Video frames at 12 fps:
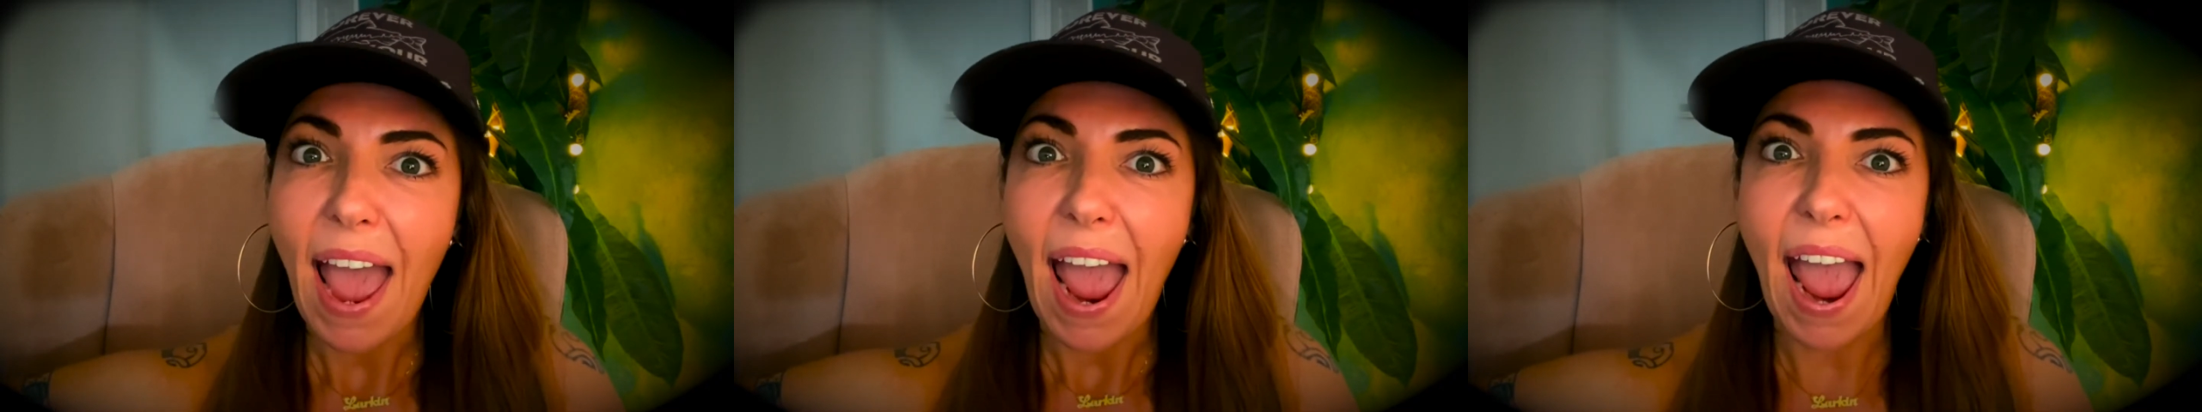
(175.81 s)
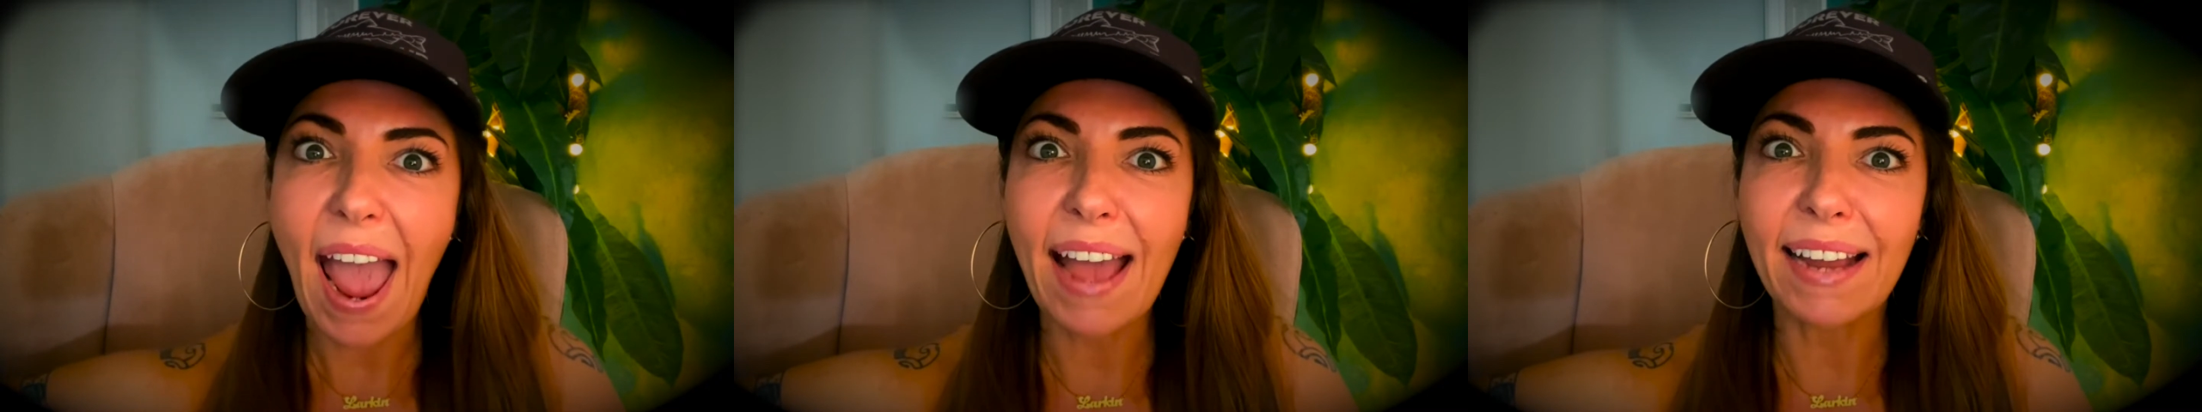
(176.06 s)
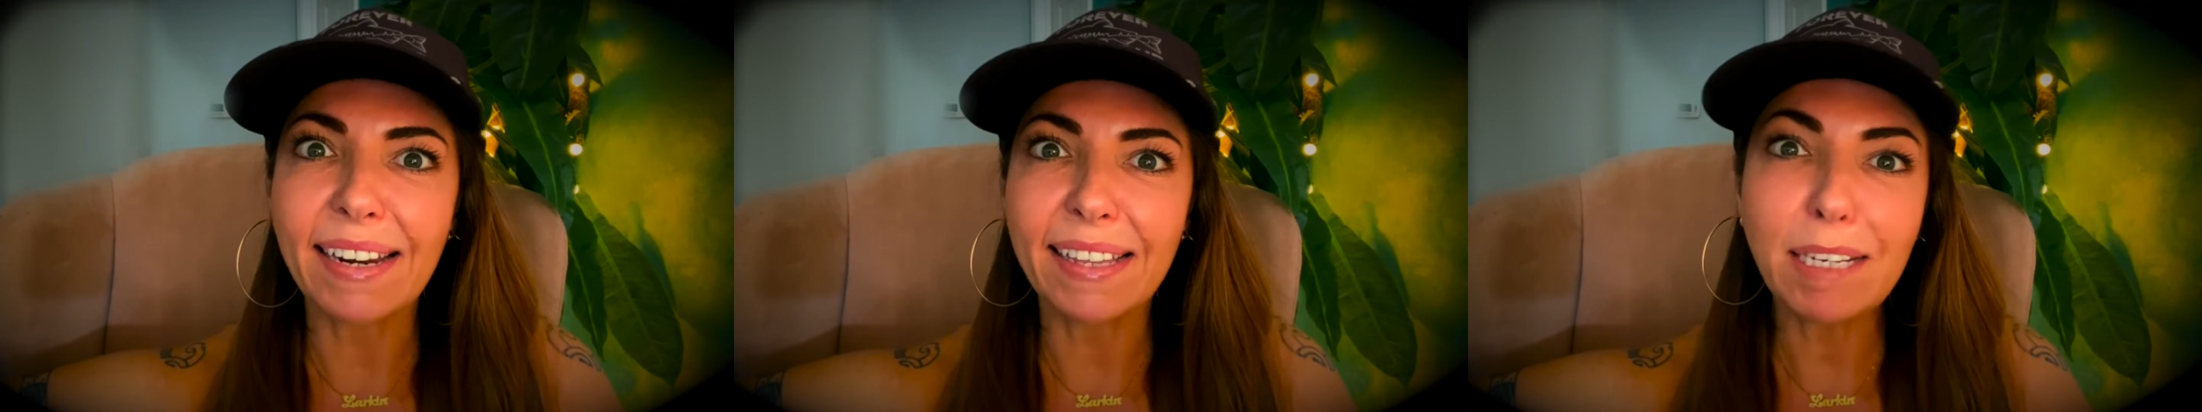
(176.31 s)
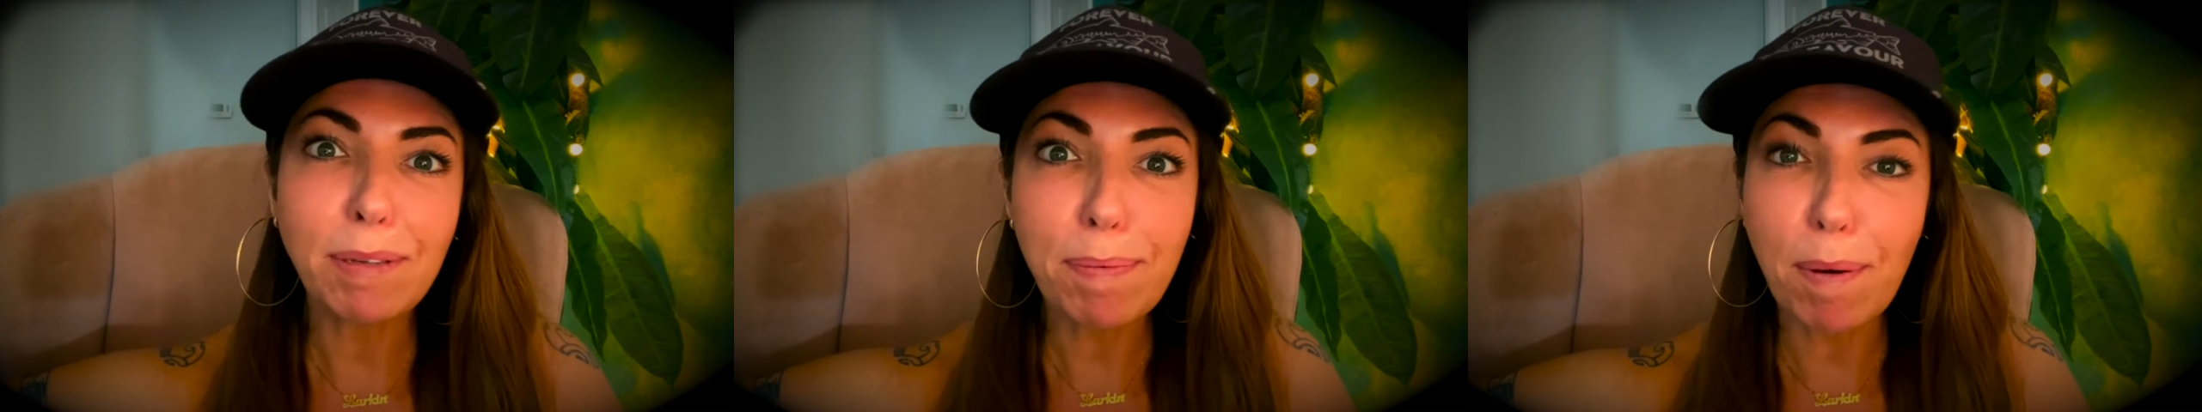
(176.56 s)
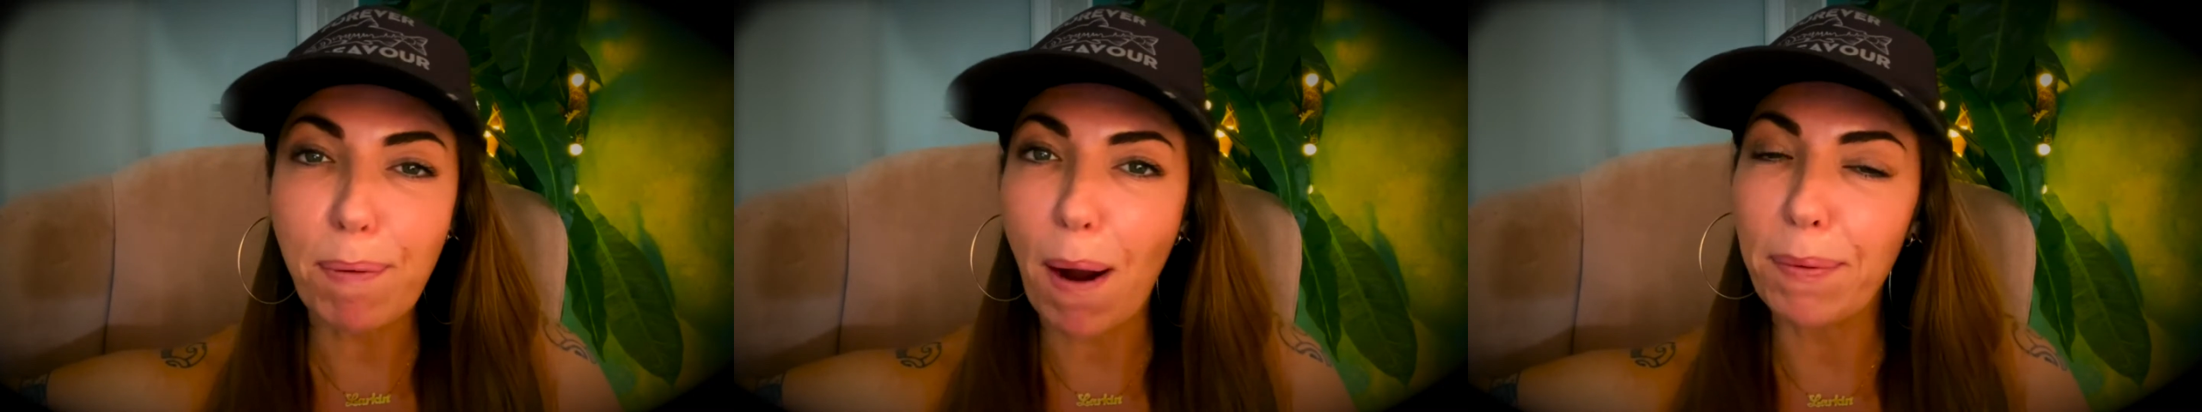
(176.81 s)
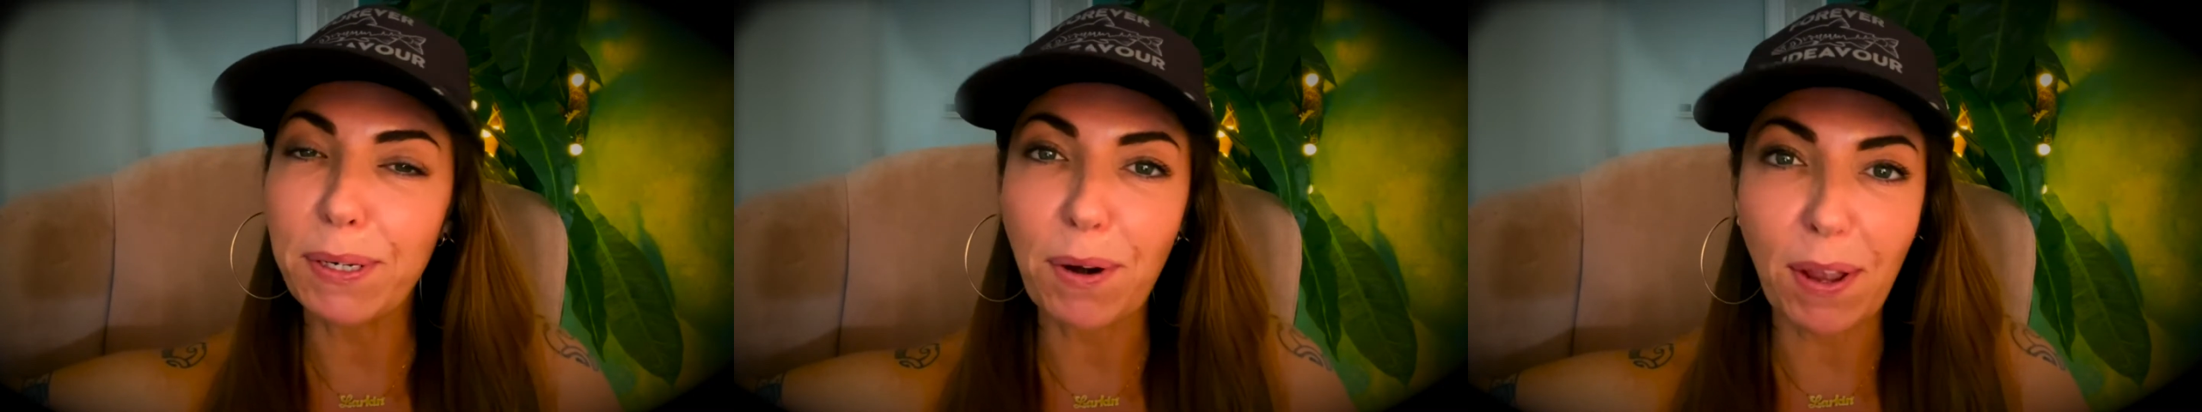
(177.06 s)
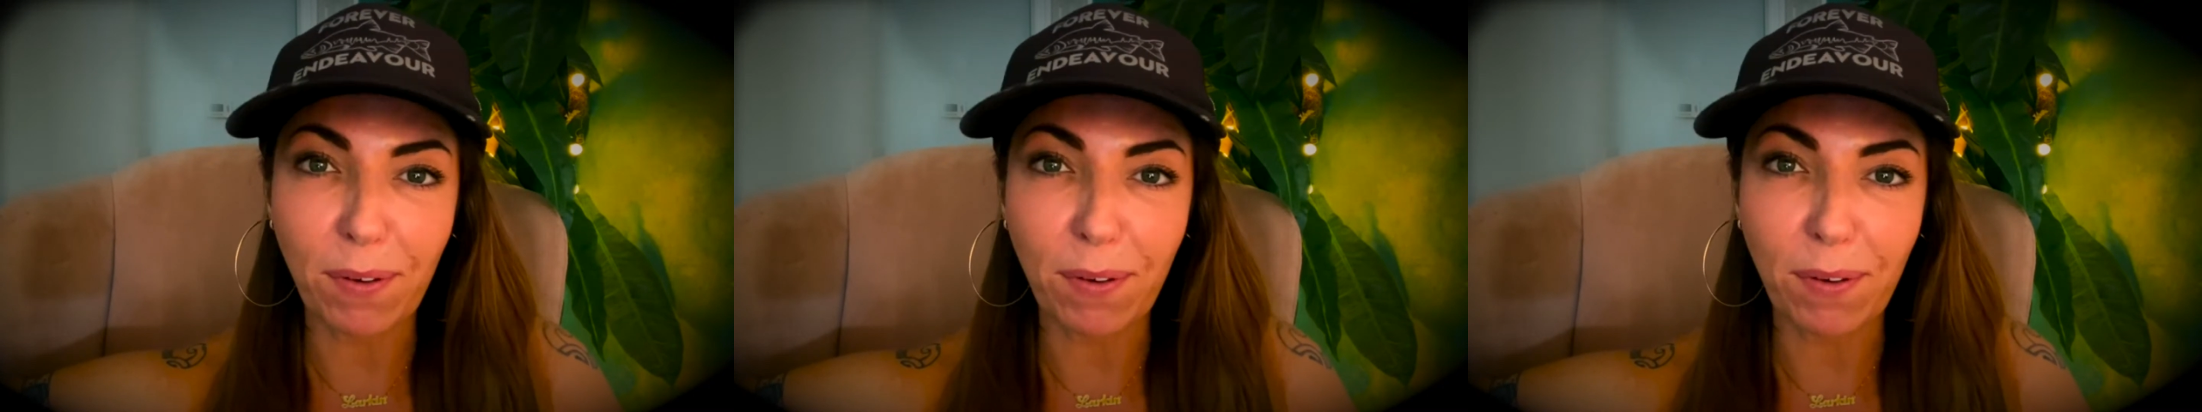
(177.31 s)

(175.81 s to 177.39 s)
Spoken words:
And these people probably don't